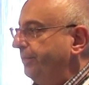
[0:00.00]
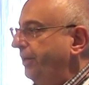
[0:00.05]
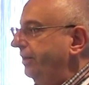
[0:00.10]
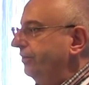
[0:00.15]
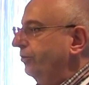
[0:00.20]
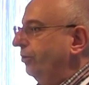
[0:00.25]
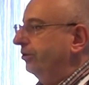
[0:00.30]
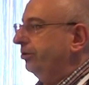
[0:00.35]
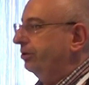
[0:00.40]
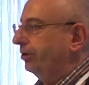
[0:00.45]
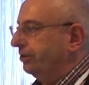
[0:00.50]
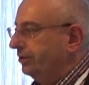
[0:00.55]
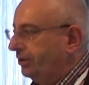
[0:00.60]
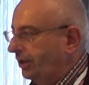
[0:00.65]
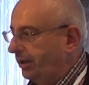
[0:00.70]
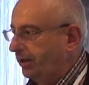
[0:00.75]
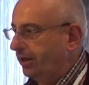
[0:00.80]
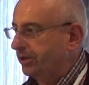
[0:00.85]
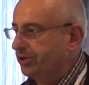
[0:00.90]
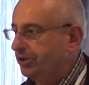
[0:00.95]
yeah, Dr.
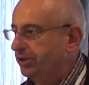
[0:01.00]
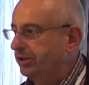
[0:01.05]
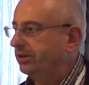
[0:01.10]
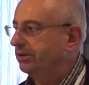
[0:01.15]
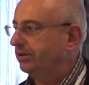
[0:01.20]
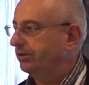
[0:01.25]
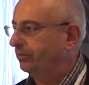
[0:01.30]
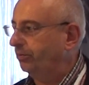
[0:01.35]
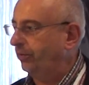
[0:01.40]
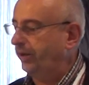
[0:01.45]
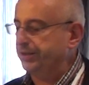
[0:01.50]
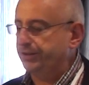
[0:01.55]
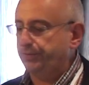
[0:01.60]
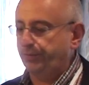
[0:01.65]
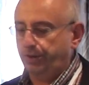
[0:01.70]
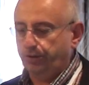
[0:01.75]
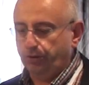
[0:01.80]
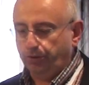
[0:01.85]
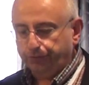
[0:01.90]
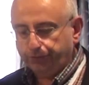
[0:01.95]
Tarash was
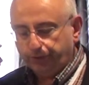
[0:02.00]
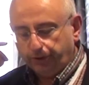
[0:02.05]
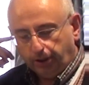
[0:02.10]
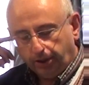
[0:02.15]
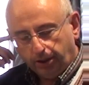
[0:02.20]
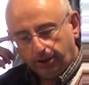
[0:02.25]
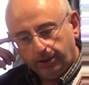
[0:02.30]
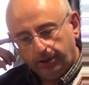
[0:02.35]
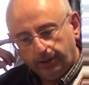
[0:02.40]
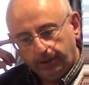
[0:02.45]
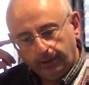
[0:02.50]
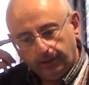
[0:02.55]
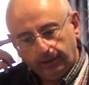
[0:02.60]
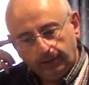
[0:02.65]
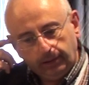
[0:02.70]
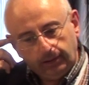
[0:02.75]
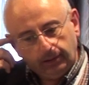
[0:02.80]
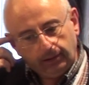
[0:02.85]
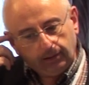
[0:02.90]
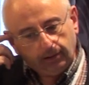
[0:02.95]
one of the
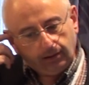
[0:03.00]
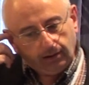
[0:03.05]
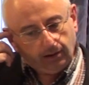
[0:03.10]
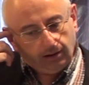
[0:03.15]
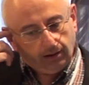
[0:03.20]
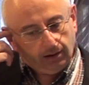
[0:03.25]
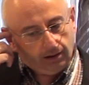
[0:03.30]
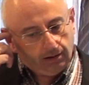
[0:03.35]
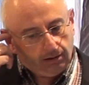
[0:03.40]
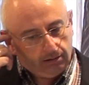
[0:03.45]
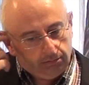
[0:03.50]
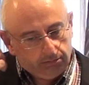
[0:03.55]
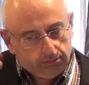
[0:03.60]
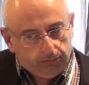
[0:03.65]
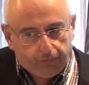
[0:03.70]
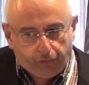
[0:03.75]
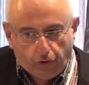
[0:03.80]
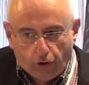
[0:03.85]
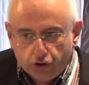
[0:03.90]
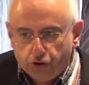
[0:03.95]

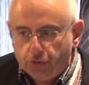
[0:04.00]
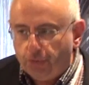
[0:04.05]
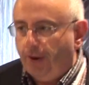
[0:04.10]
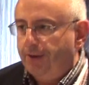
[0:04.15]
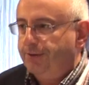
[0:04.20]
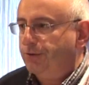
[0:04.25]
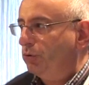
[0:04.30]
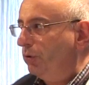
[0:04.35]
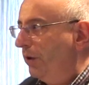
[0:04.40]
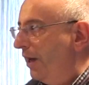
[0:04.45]
first ones to